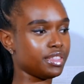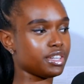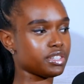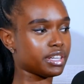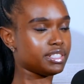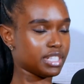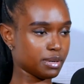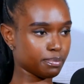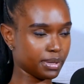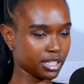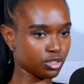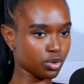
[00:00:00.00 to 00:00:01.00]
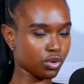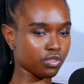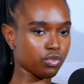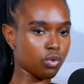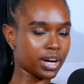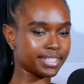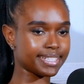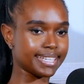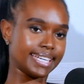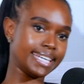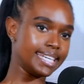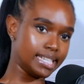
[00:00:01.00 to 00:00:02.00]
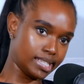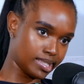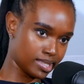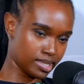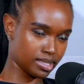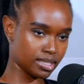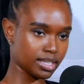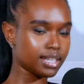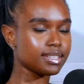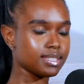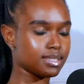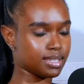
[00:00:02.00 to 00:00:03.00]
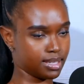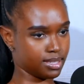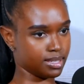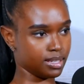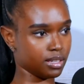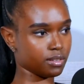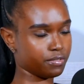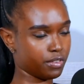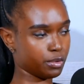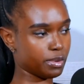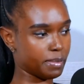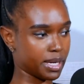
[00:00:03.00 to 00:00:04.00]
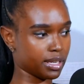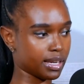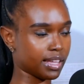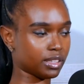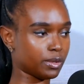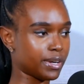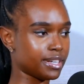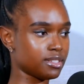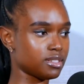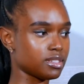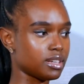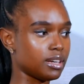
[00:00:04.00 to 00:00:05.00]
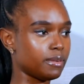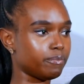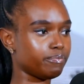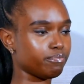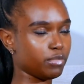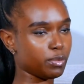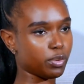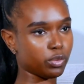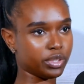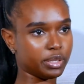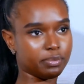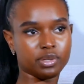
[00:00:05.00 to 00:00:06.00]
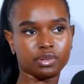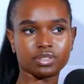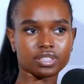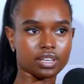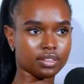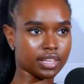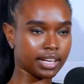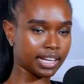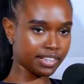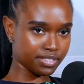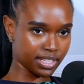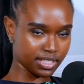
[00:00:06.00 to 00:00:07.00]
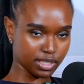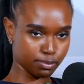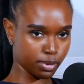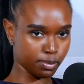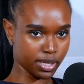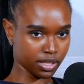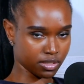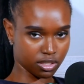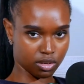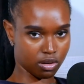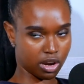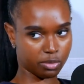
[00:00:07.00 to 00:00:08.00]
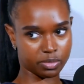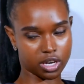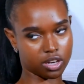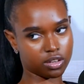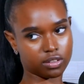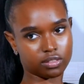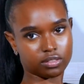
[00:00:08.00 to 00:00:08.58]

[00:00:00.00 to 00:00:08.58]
there's a template of what is sexy for women. Otherwise, people wouldn't be risking their lives getting BBLs in Colombia.